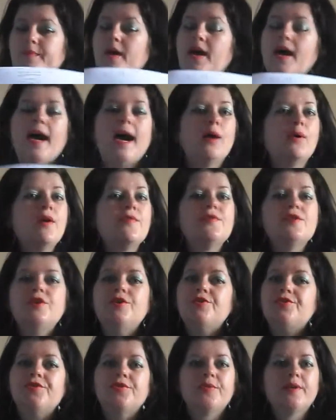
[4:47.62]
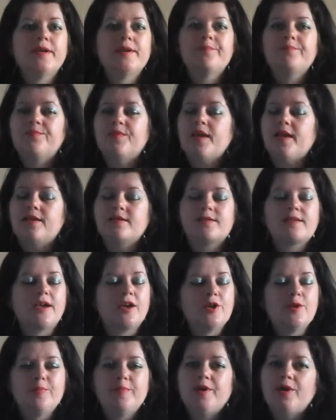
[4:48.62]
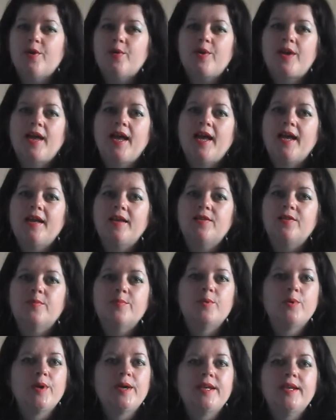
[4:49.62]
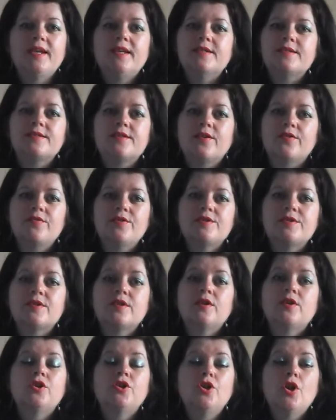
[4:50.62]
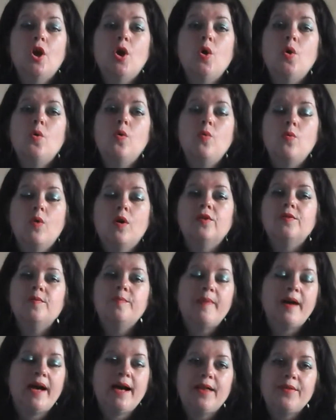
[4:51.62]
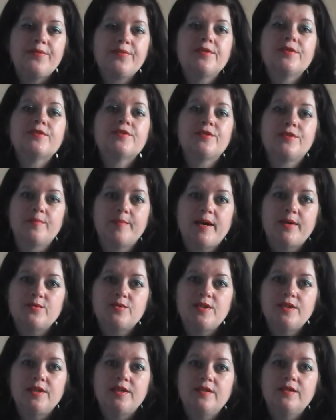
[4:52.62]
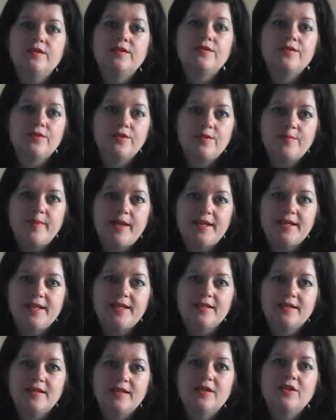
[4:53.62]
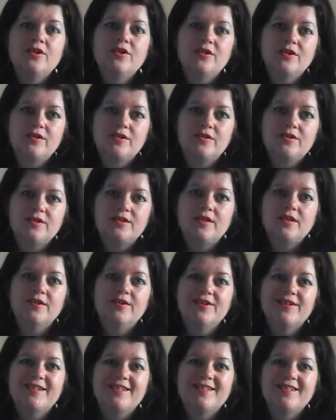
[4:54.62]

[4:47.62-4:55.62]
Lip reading: However you do it, it's going to be okay. The point is, there is no one path to the mountain. There are many. Good luck.